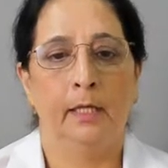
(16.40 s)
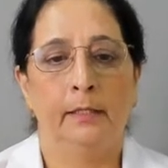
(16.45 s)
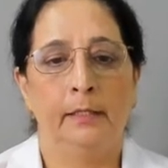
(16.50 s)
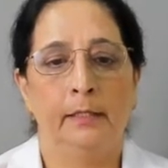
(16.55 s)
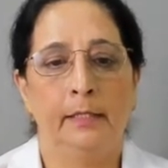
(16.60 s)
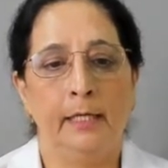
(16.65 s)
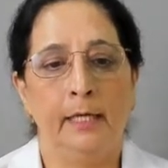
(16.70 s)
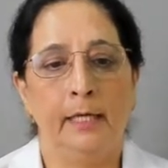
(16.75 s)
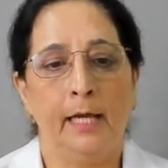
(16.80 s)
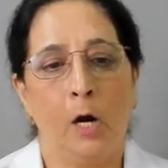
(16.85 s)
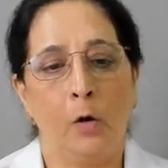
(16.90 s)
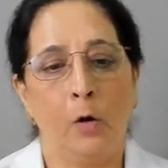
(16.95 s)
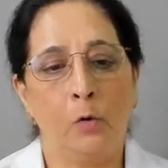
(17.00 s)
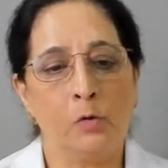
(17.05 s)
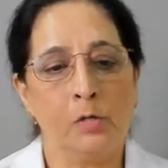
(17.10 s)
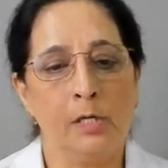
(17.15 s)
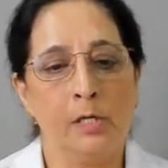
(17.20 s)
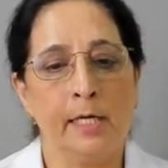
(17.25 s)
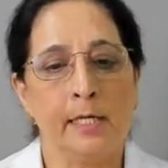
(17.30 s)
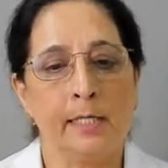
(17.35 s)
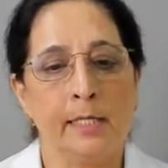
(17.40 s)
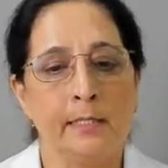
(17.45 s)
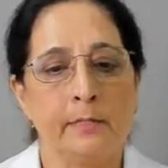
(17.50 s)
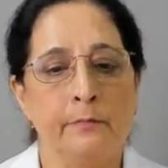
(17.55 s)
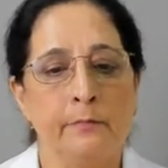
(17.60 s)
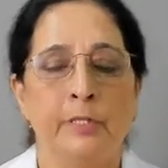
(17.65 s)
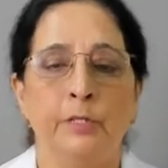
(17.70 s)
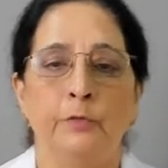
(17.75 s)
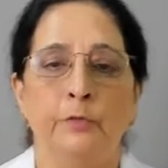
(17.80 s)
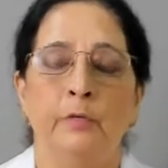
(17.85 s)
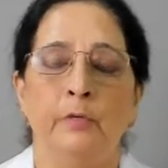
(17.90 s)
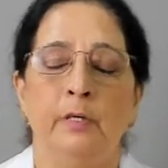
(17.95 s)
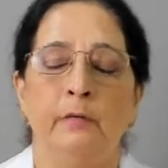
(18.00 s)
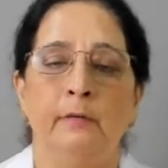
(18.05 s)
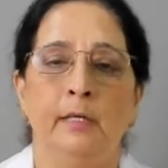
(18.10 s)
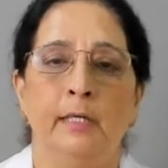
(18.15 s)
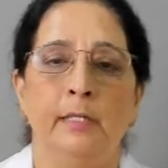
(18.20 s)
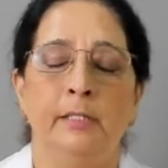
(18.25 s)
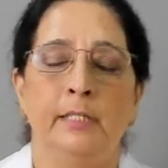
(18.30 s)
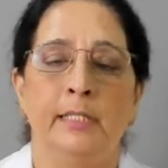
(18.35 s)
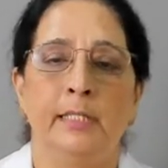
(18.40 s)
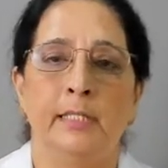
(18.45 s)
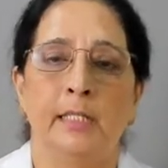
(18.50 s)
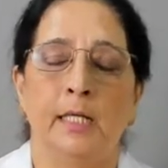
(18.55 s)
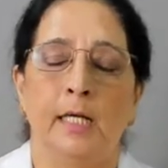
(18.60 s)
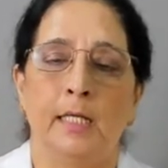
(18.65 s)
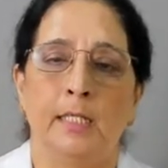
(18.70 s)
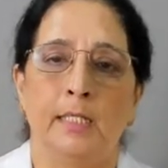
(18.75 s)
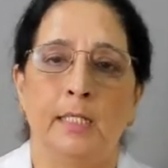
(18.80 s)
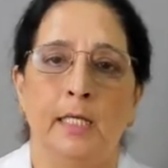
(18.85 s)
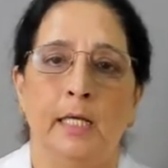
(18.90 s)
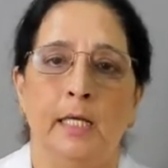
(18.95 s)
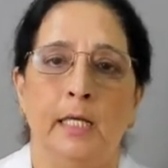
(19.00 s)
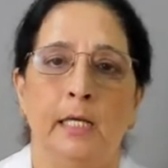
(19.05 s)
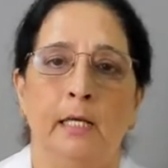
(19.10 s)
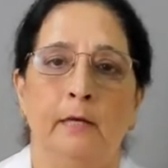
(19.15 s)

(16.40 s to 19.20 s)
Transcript: The outlines which we will discuss in